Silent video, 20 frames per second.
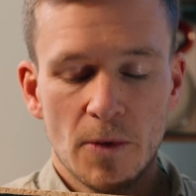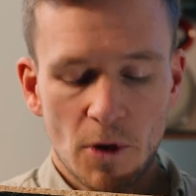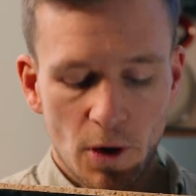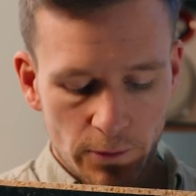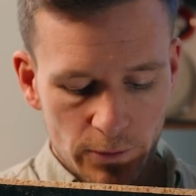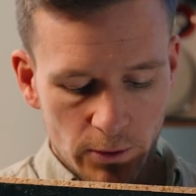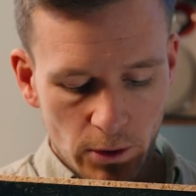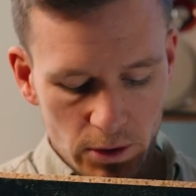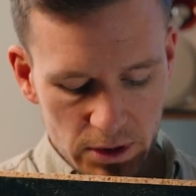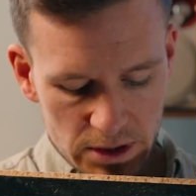
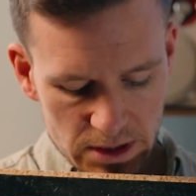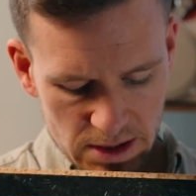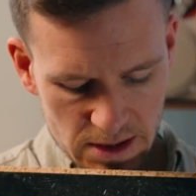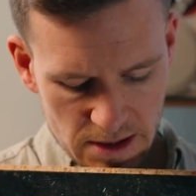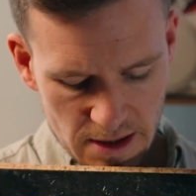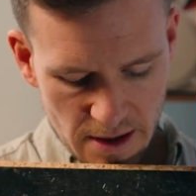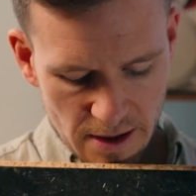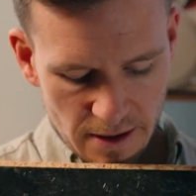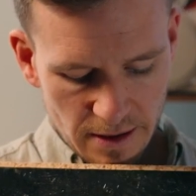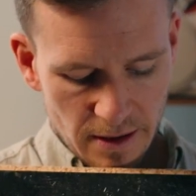Of course,
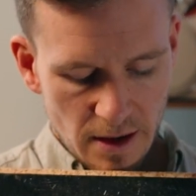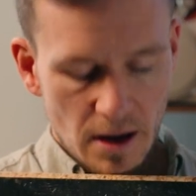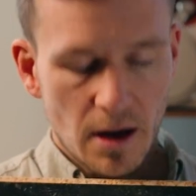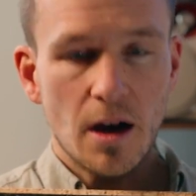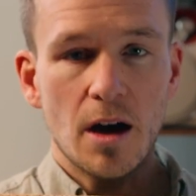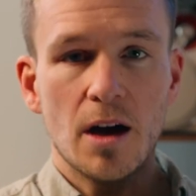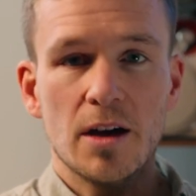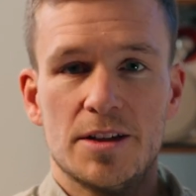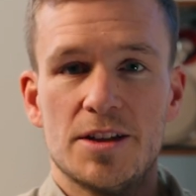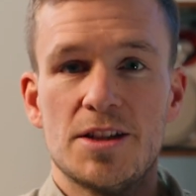there
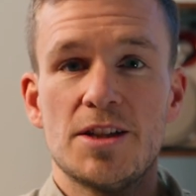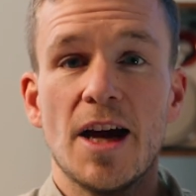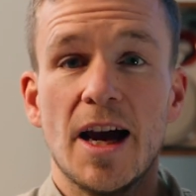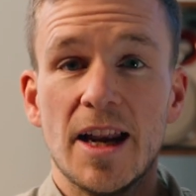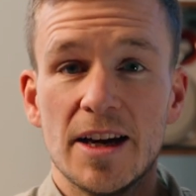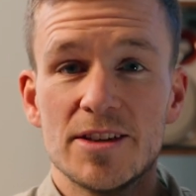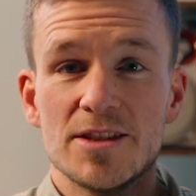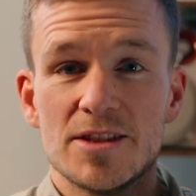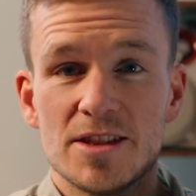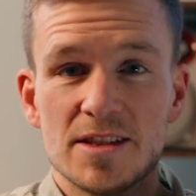are
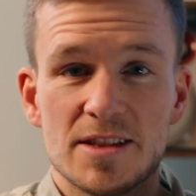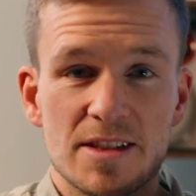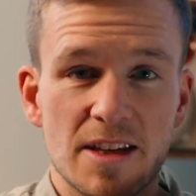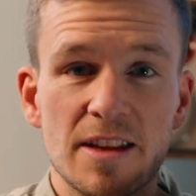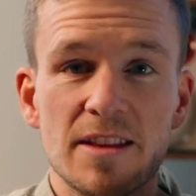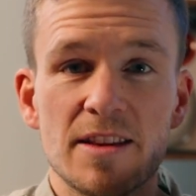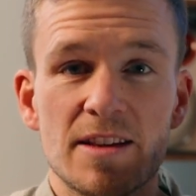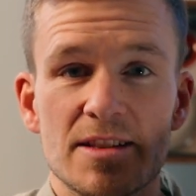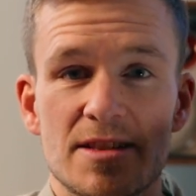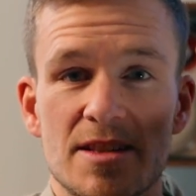challenges
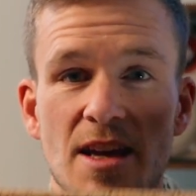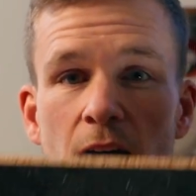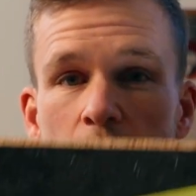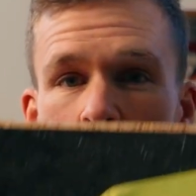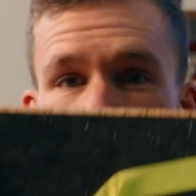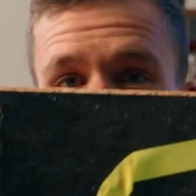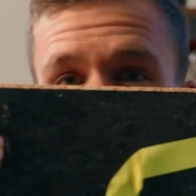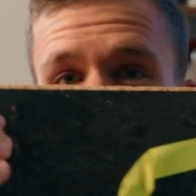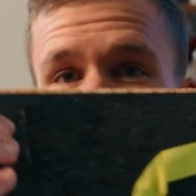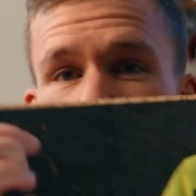in this
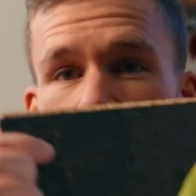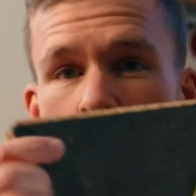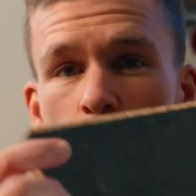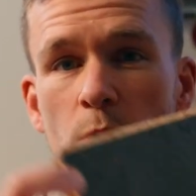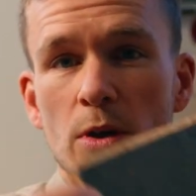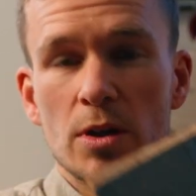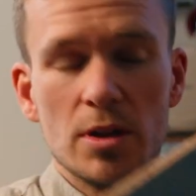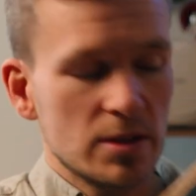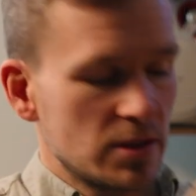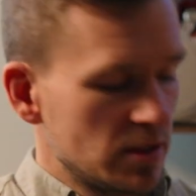outside
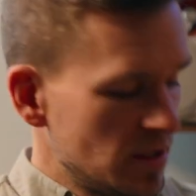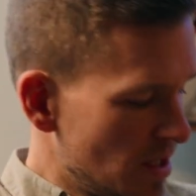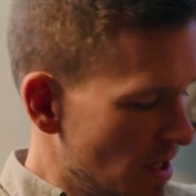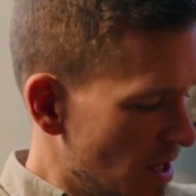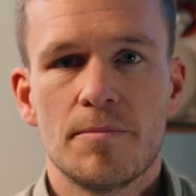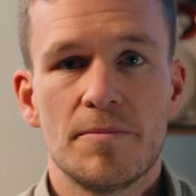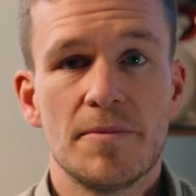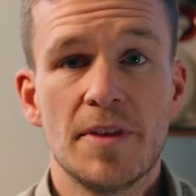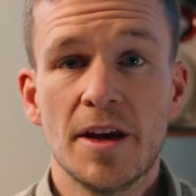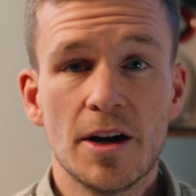world
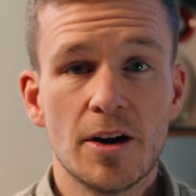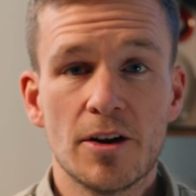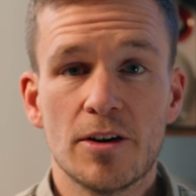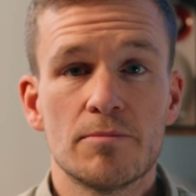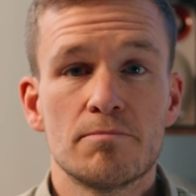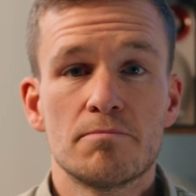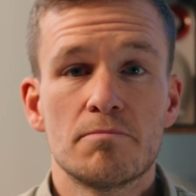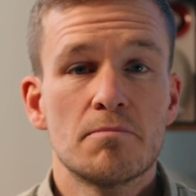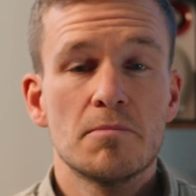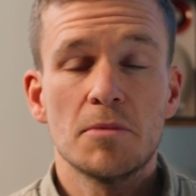that
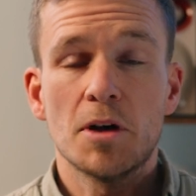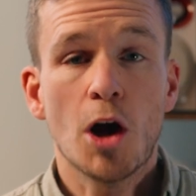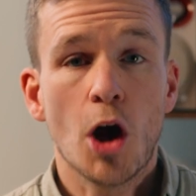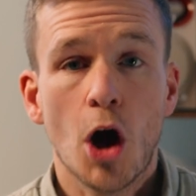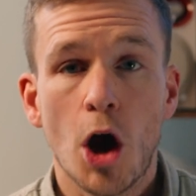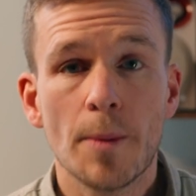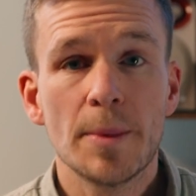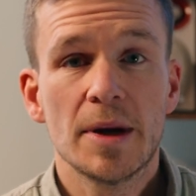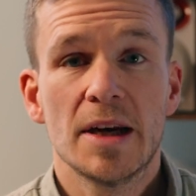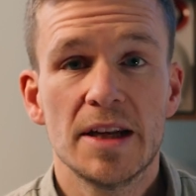are
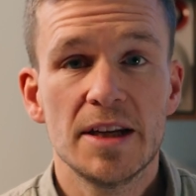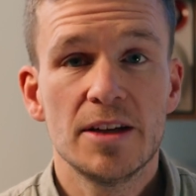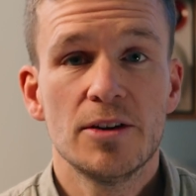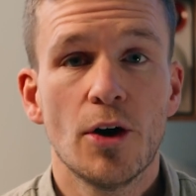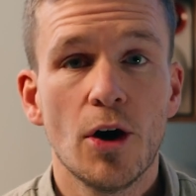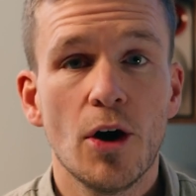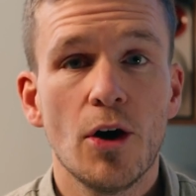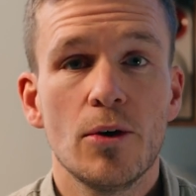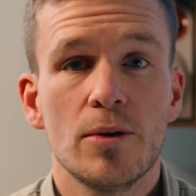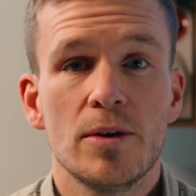commonly
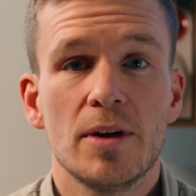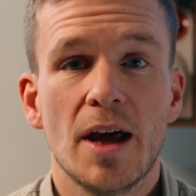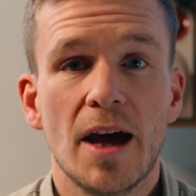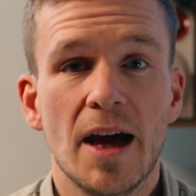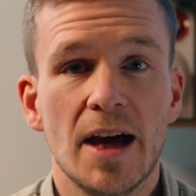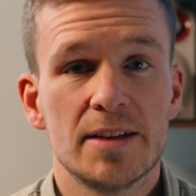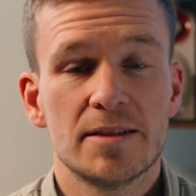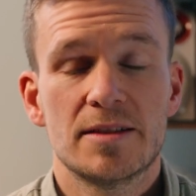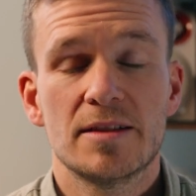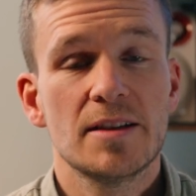known
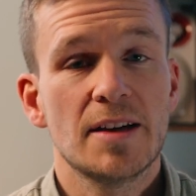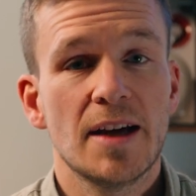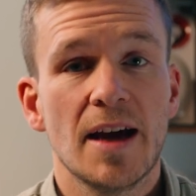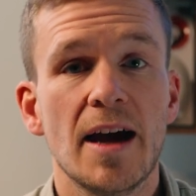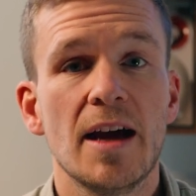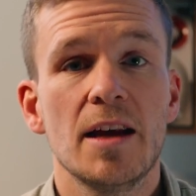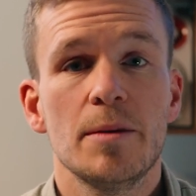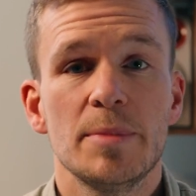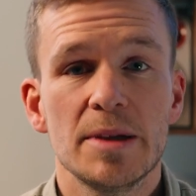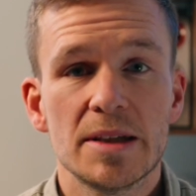and
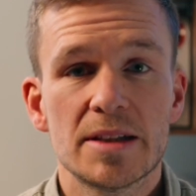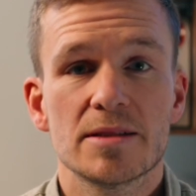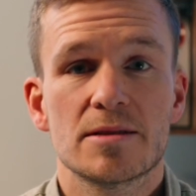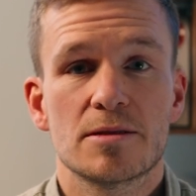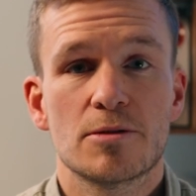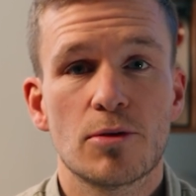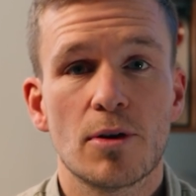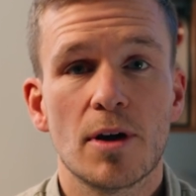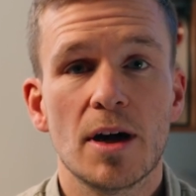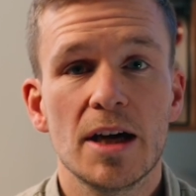can be
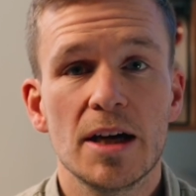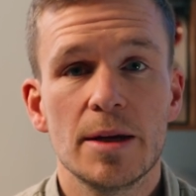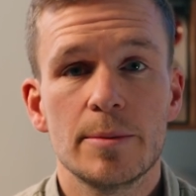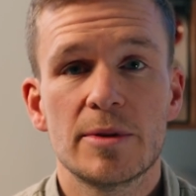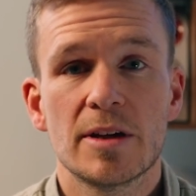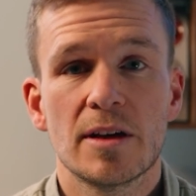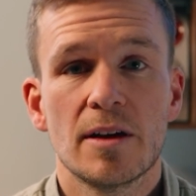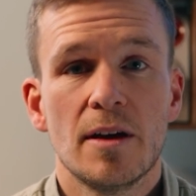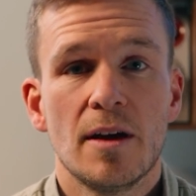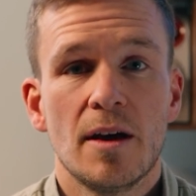described,